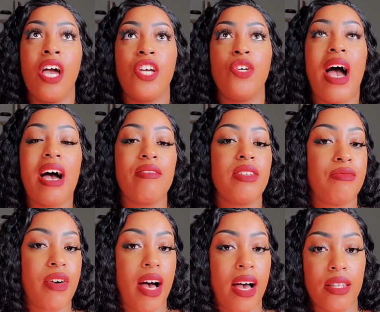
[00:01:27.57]
You have to
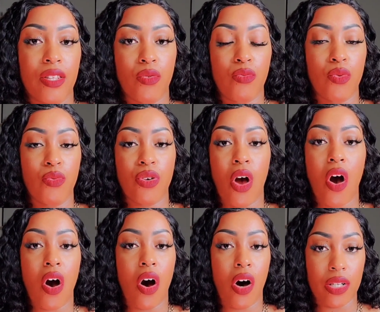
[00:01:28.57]
find the root
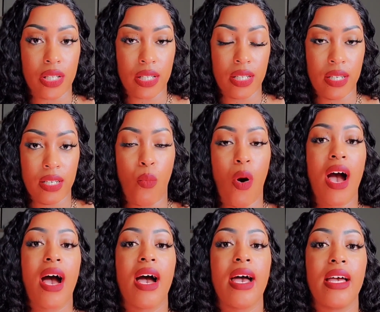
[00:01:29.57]
cause.
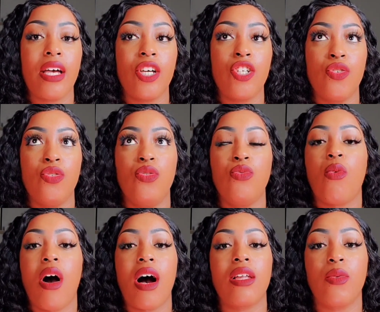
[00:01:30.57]
Why do you
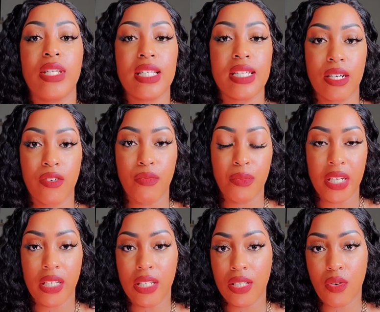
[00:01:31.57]
wallow in
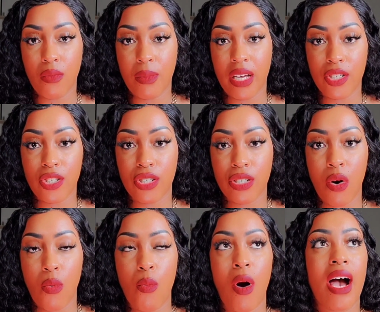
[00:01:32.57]
self-pity so much?
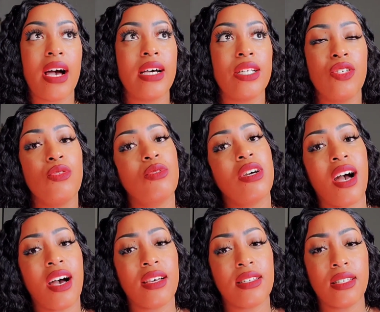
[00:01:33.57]
Why do you
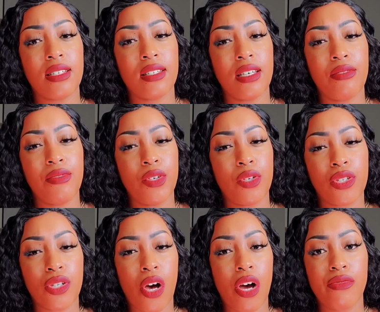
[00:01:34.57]
constantly feel
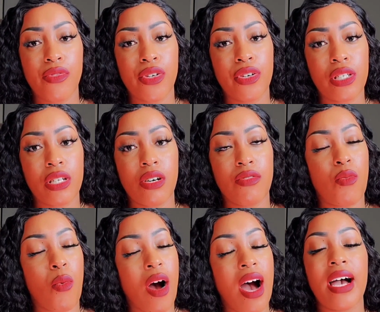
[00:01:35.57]
sorry for yourself?
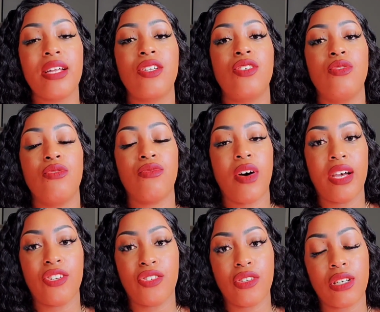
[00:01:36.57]
Why do you
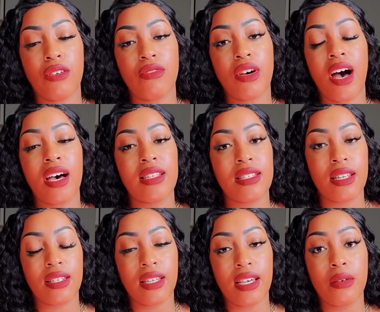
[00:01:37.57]
find yourself
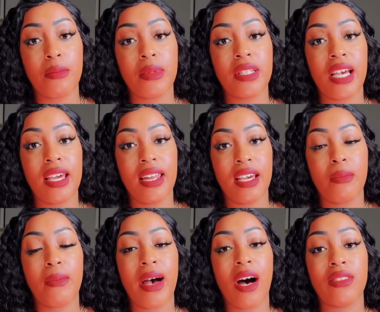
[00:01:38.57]
constantly complaining
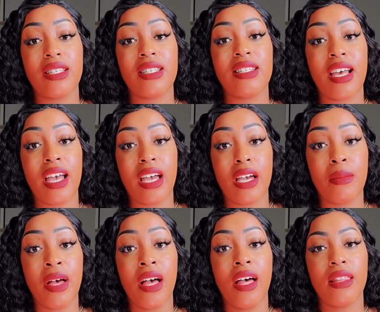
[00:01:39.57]
about the
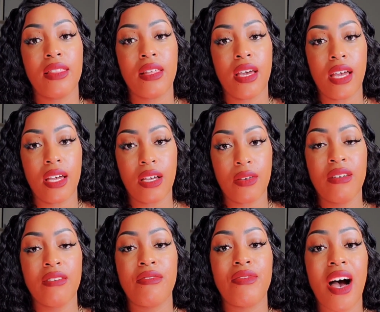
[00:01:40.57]
same thing?
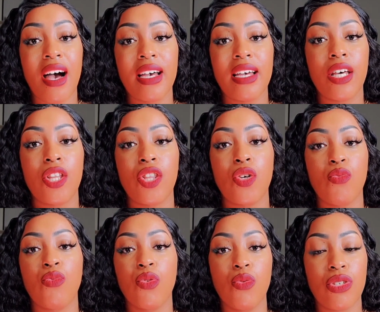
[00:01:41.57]
Find the
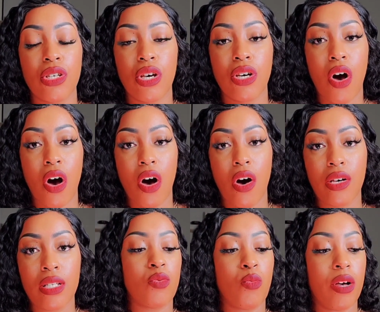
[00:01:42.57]
root
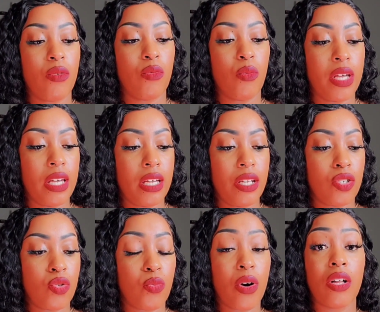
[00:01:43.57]
cause. What we
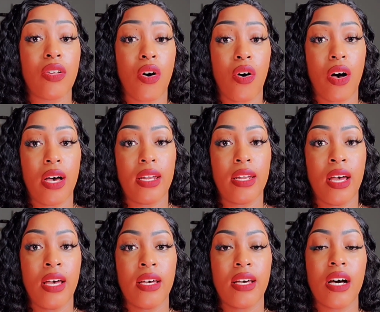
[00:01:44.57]
dwell on
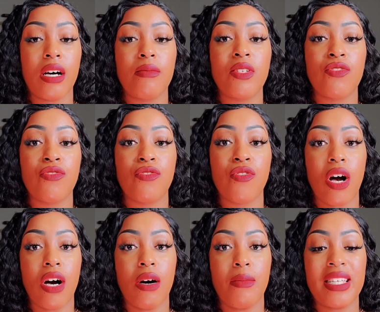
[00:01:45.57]
comes
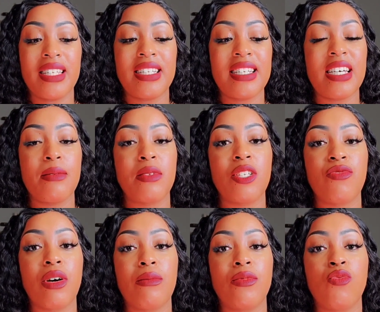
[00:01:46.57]
from, it stems
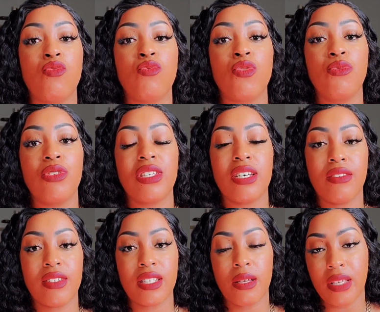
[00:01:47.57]
from the root
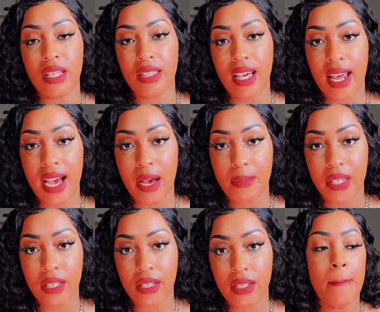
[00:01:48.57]
of something that
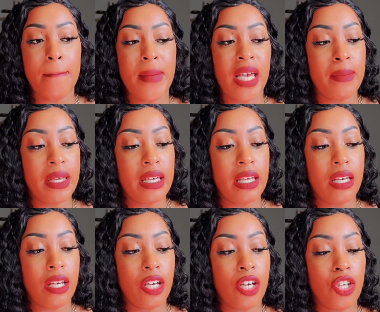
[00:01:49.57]
happened.
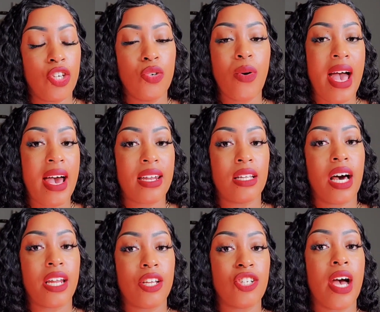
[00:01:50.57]
Maybe you had a
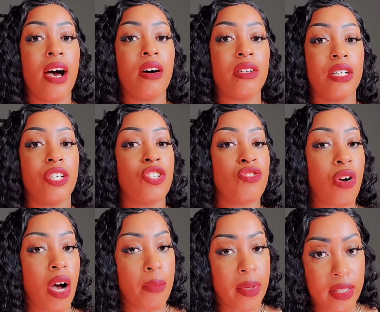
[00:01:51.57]
lot of childhood
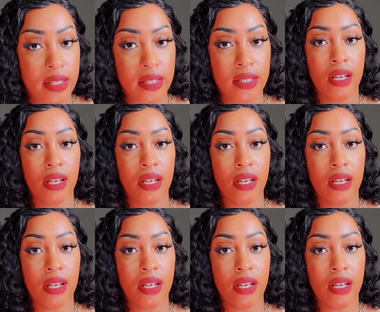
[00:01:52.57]
trauma.